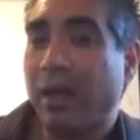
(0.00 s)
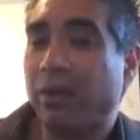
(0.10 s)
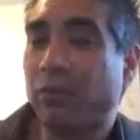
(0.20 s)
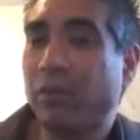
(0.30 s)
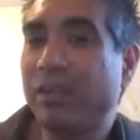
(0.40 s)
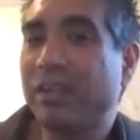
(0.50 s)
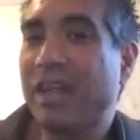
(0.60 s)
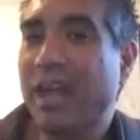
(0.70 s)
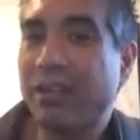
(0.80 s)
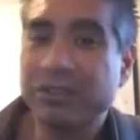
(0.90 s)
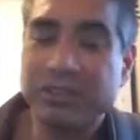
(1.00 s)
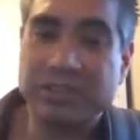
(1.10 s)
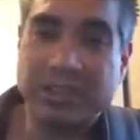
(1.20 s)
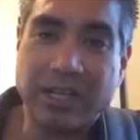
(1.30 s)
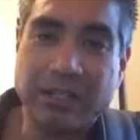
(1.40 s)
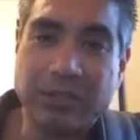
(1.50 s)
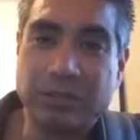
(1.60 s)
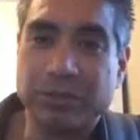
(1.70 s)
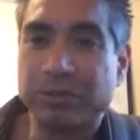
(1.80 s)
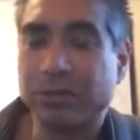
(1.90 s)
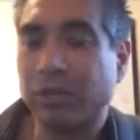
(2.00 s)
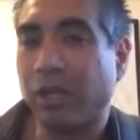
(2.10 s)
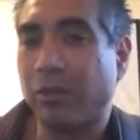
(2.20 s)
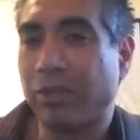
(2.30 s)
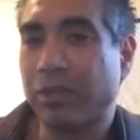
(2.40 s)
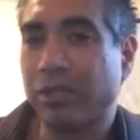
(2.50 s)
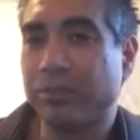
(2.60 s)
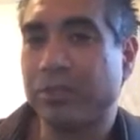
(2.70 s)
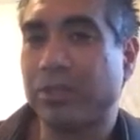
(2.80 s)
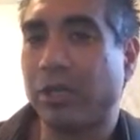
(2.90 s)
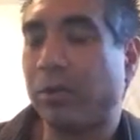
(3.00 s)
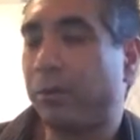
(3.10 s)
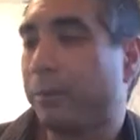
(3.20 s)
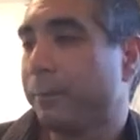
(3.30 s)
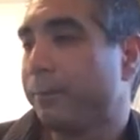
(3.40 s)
One of the analogies that I use when it comes to tone